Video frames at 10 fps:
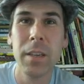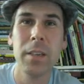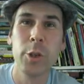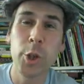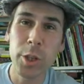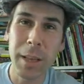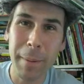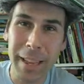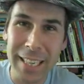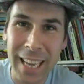Sure, they
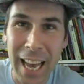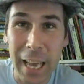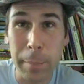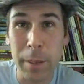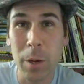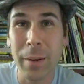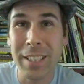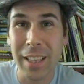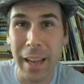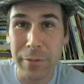might attack, but they'll wait
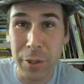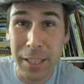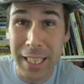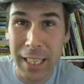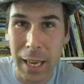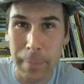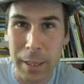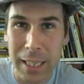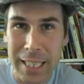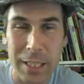till after tea time
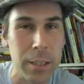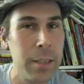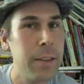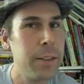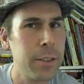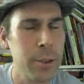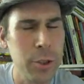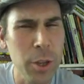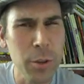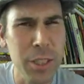at least. They're
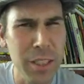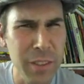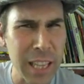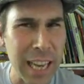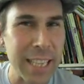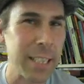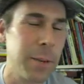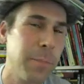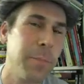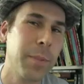so civilized.
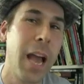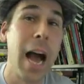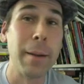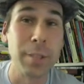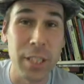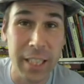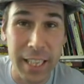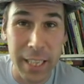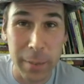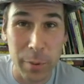I'm just
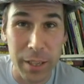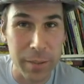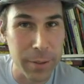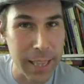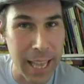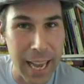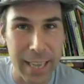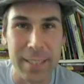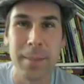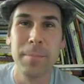kidding, Britain.
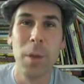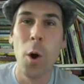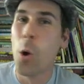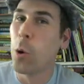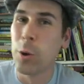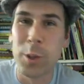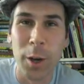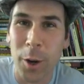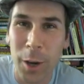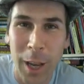Relax. Oh, it's
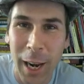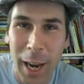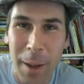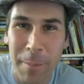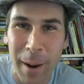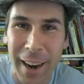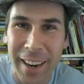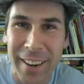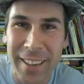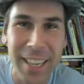a good little
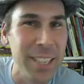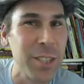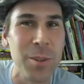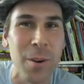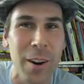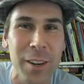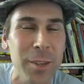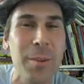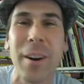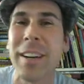empire. Yes, you are.
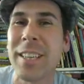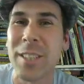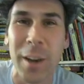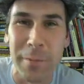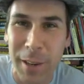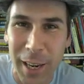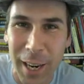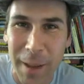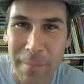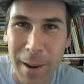You are a tough
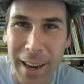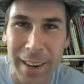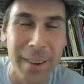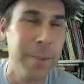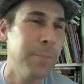little empire.